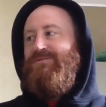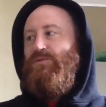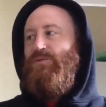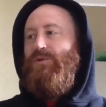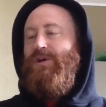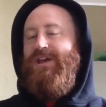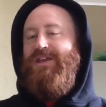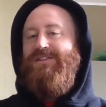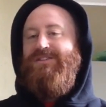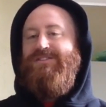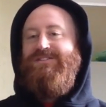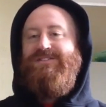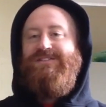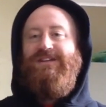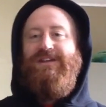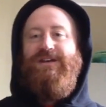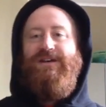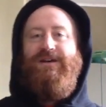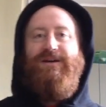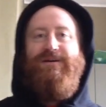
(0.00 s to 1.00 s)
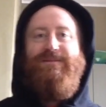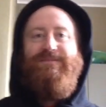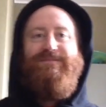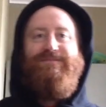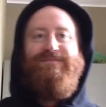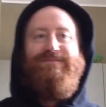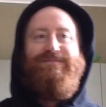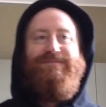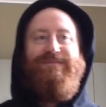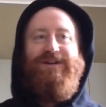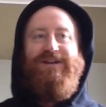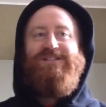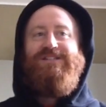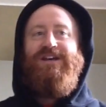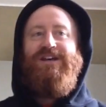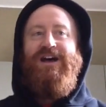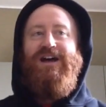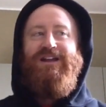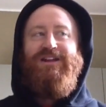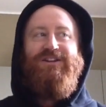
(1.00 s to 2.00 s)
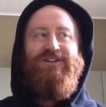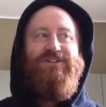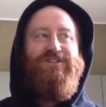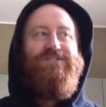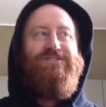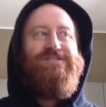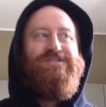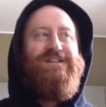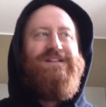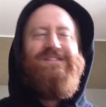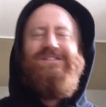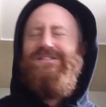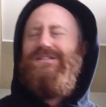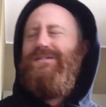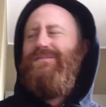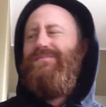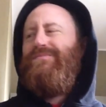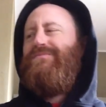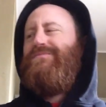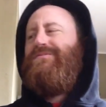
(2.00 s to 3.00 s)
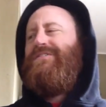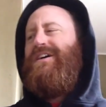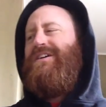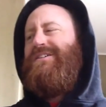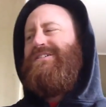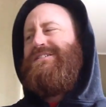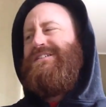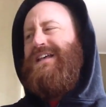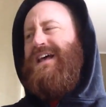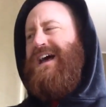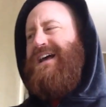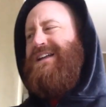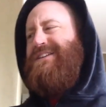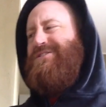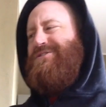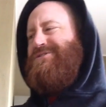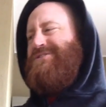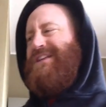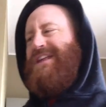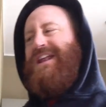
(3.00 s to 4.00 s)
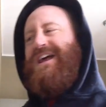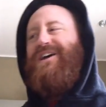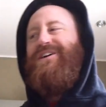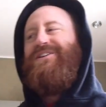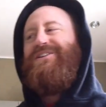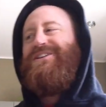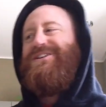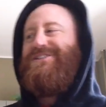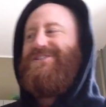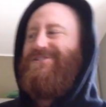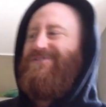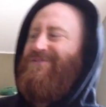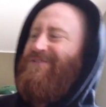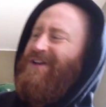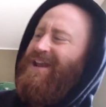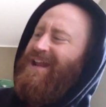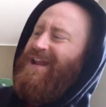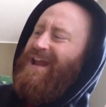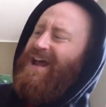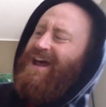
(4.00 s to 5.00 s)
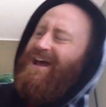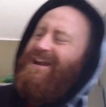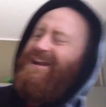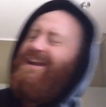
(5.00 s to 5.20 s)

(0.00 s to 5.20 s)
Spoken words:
with some exciting news and some very sad news that I only just figured out